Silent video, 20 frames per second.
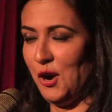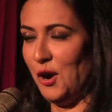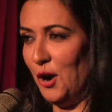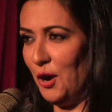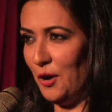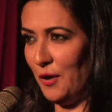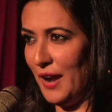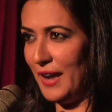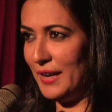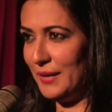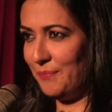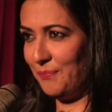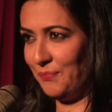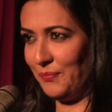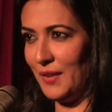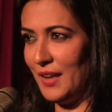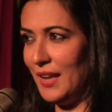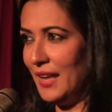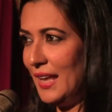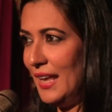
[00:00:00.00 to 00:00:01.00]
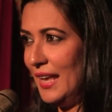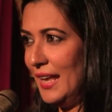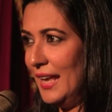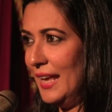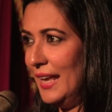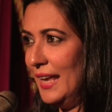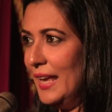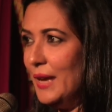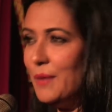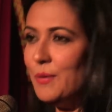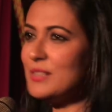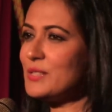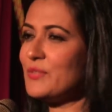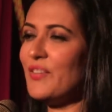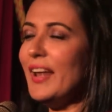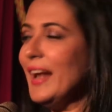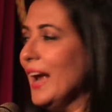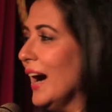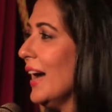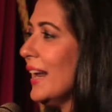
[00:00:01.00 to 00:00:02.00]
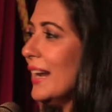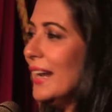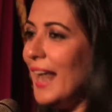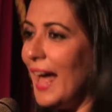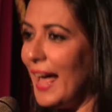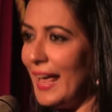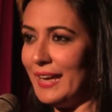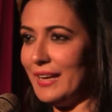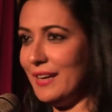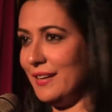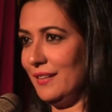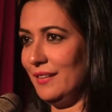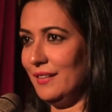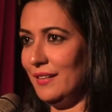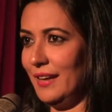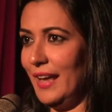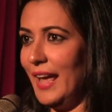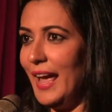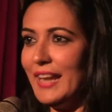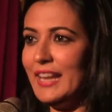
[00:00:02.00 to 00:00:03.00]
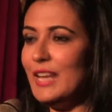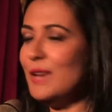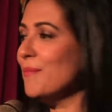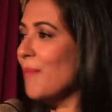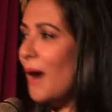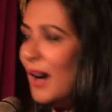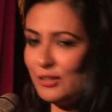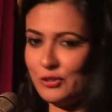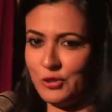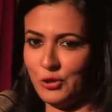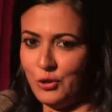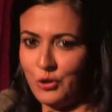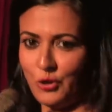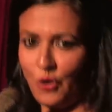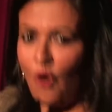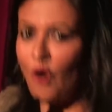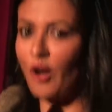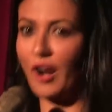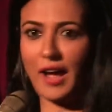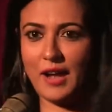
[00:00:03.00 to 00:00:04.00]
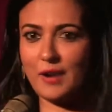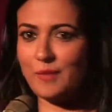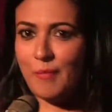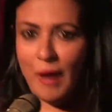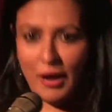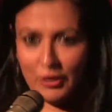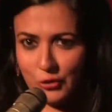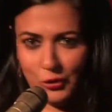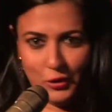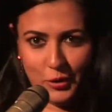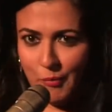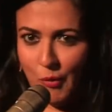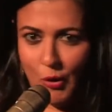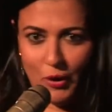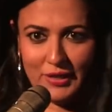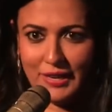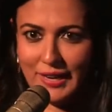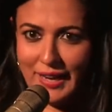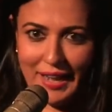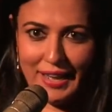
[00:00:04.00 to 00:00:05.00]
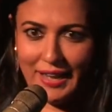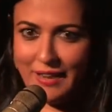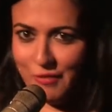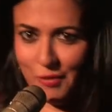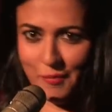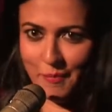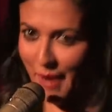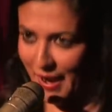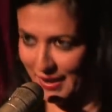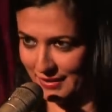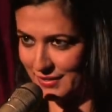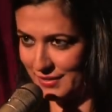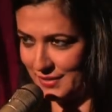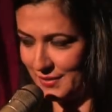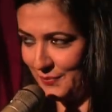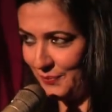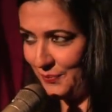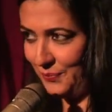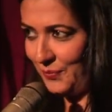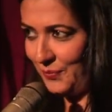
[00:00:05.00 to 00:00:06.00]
All right? He was very unlike any Mathur or un-Mathur boy that I'd ever met.